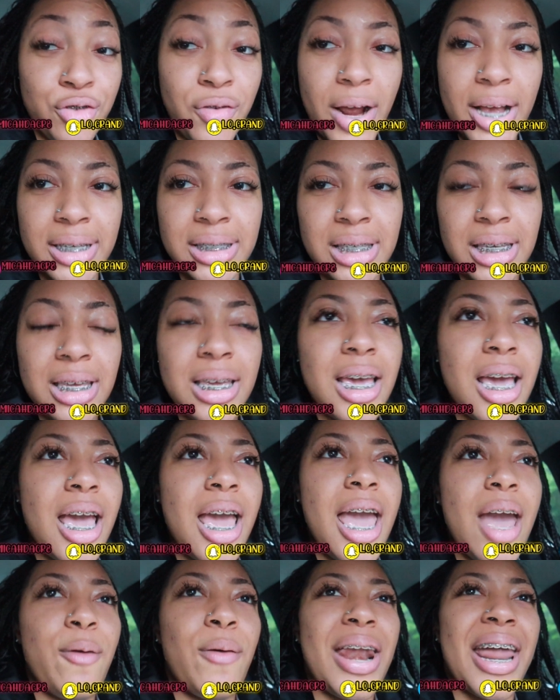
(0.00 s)
crazy
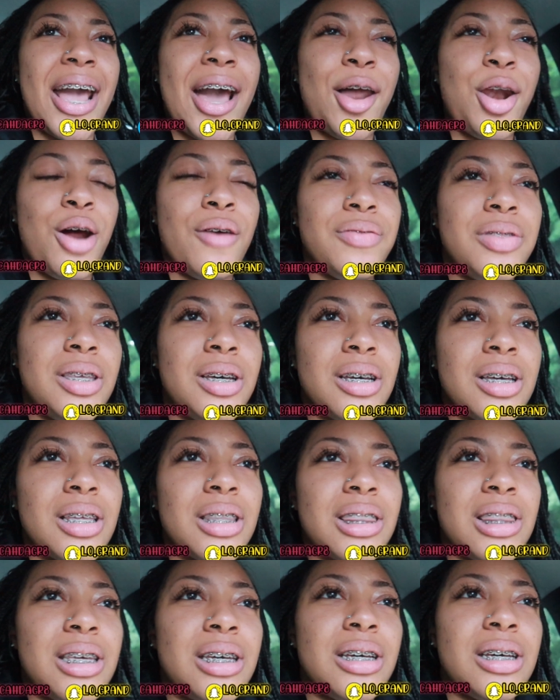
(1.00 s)
when I got off
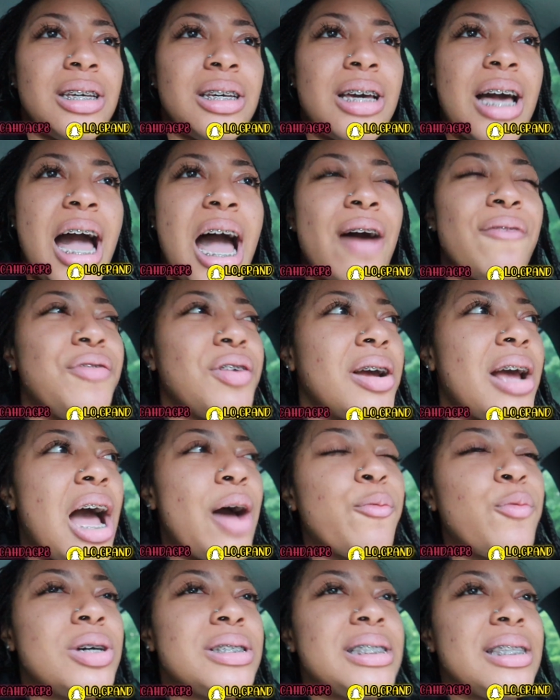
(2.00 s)
the the I
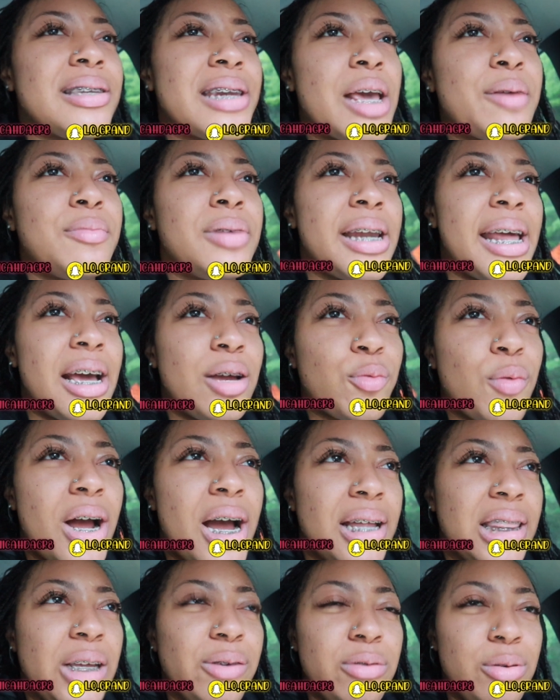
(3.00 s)
forgot what's the name of that
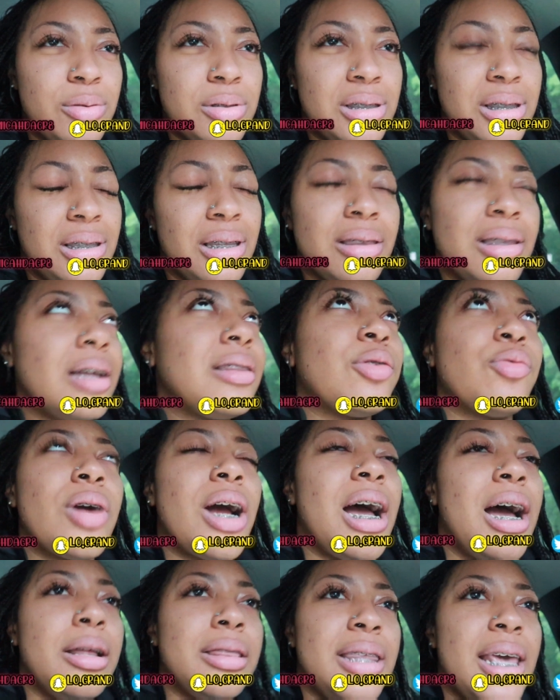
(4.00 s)
ride that we was not the
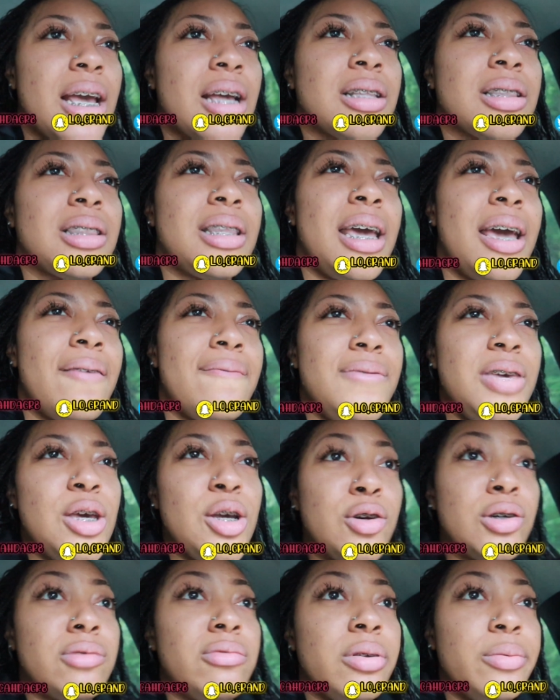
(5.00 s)
ride that that
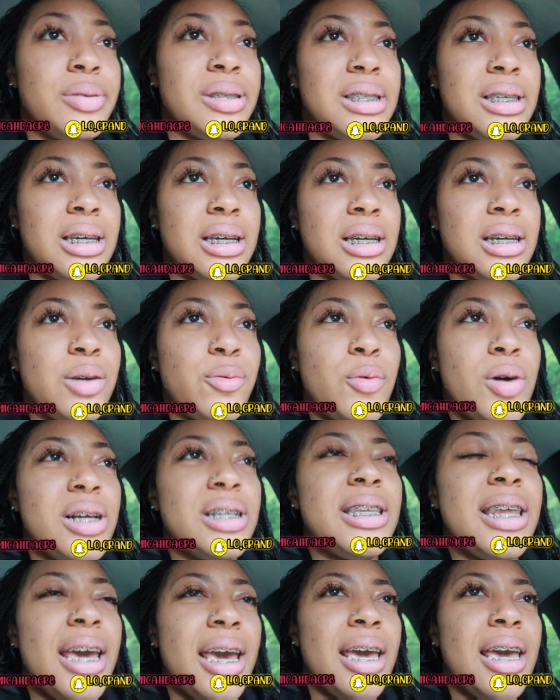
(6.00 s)
vehicle that we was in the
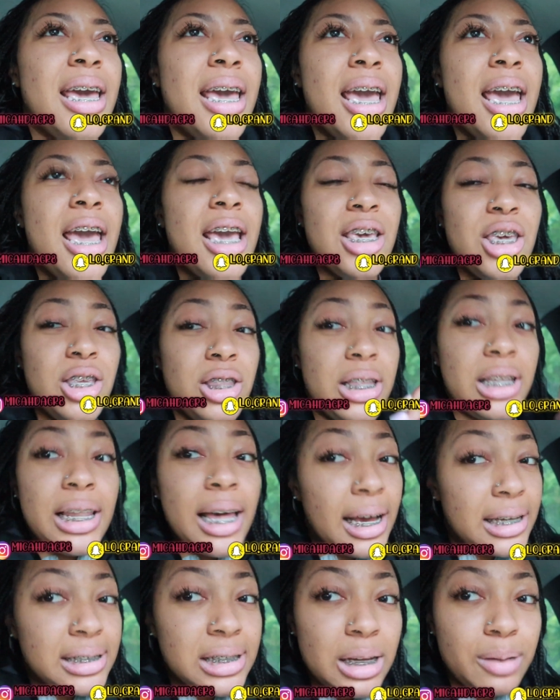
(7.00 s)
one that the
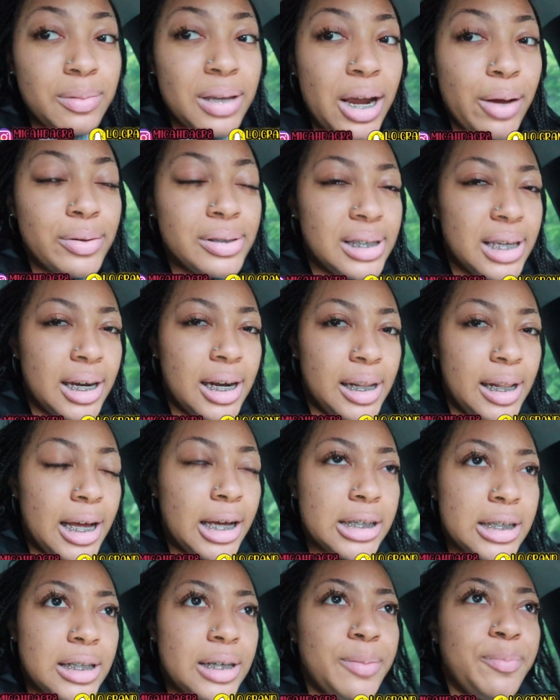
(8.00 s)
last clip that I was in the
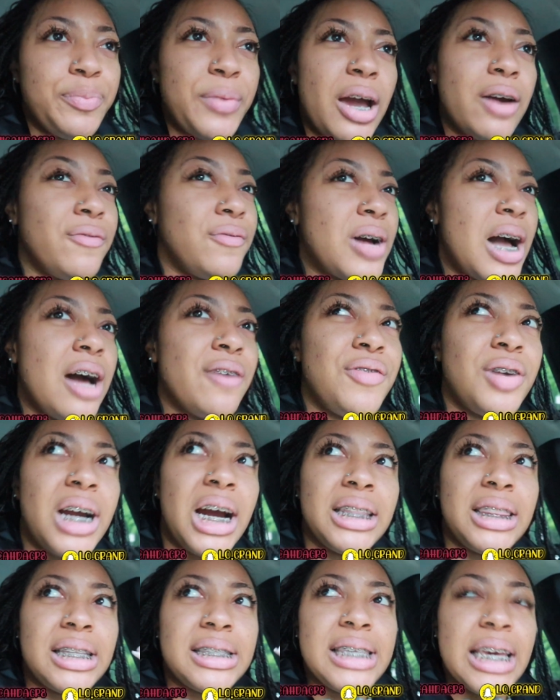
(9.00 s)
last clip I, I
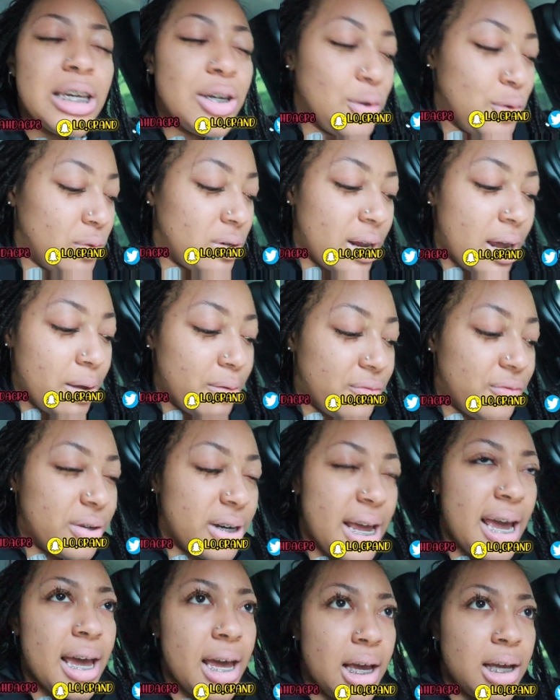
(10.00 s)
forgot the technical name for
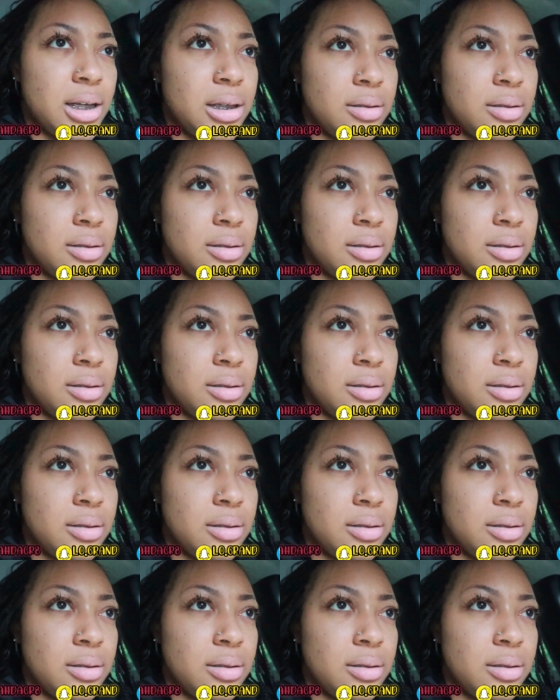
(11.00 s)
that